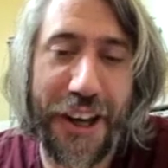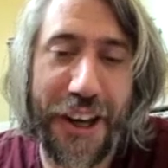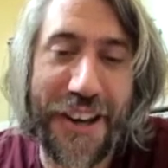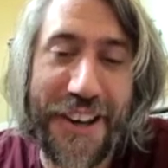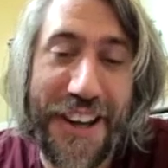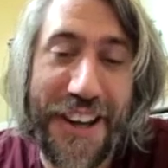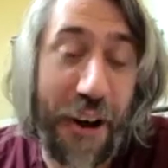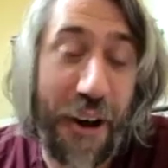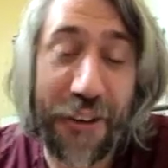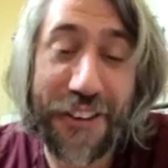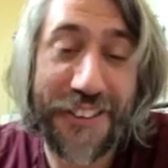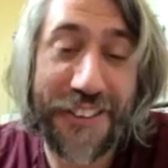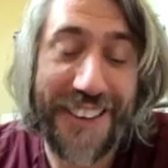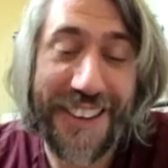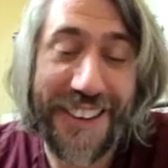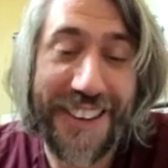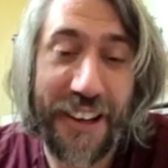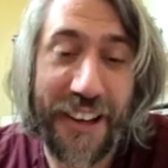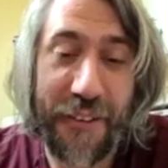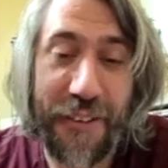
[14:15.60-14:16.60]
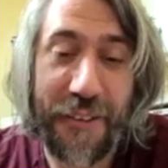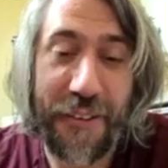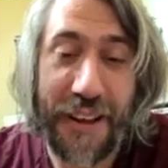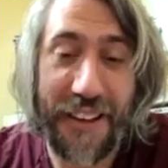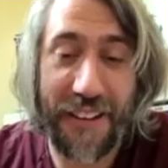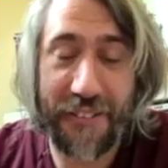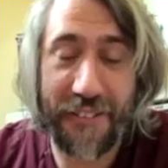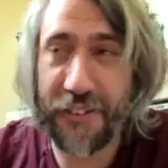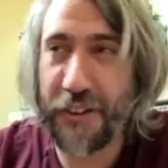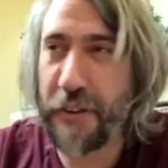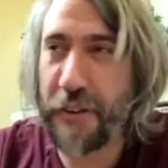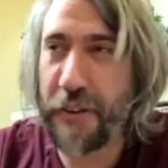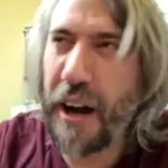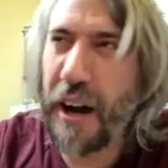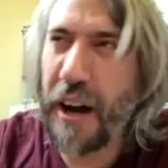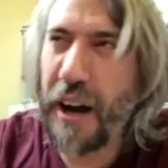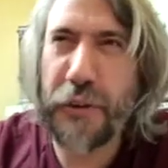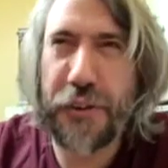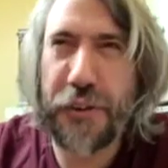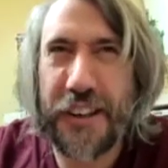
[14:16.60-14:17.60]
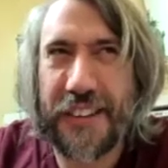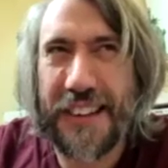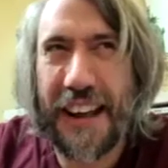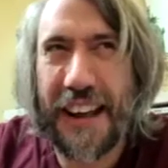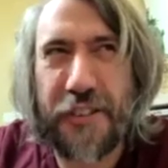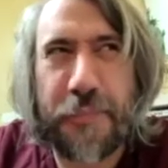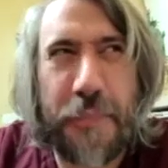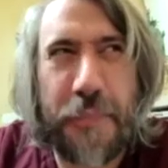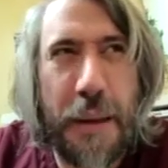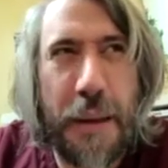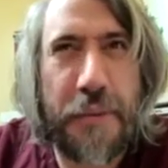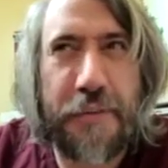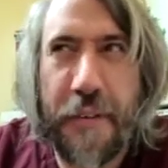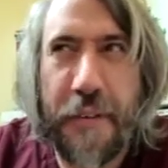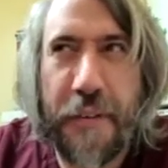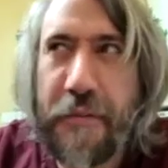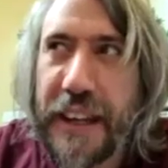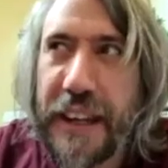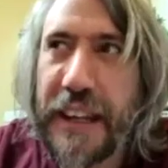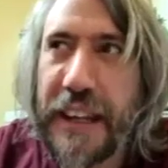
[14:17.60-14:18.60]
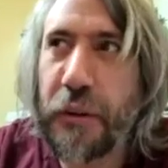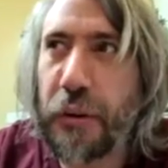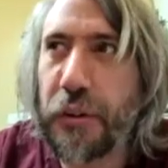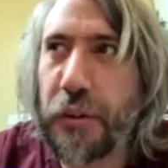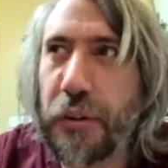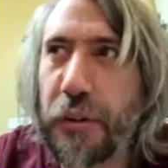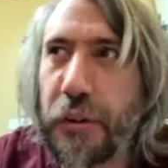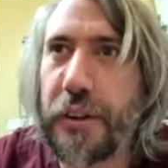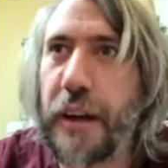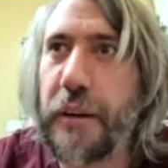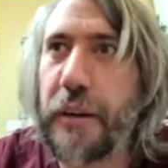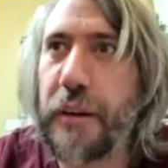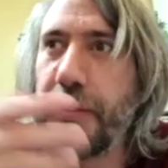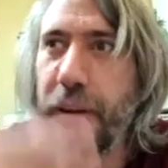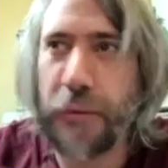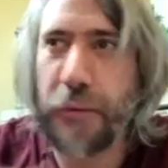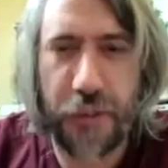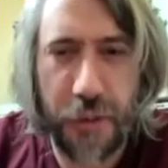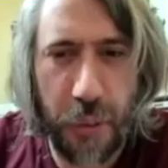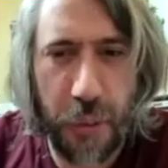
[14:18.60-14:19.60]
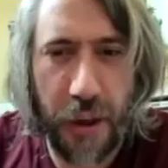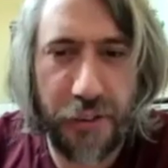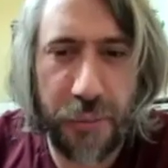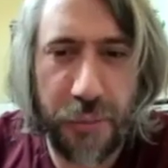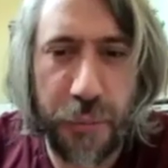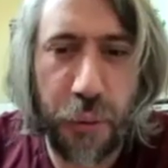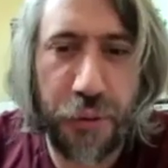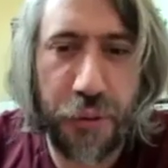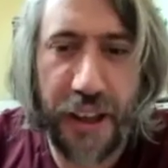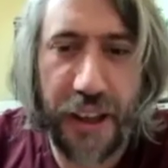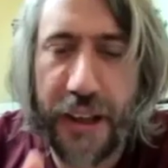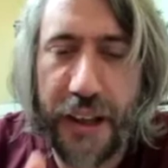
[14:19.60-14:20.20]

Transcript: and it, honestly you know so five or six out of maybe 15 or so it was a quite small set